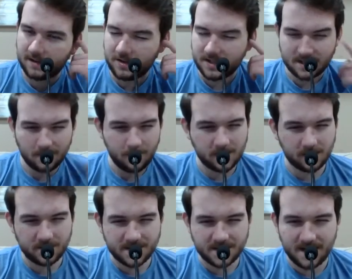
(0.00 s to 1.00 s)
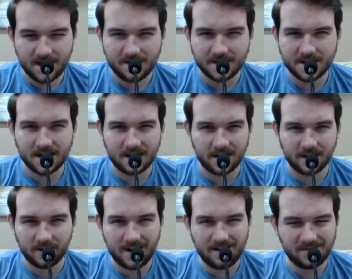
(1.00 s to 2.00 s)
somewhat close to the end of this area,
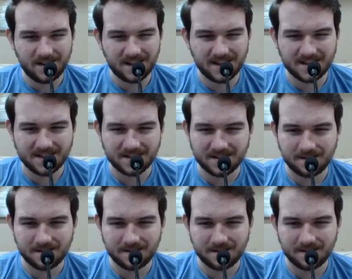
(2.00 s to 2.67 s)
right? Because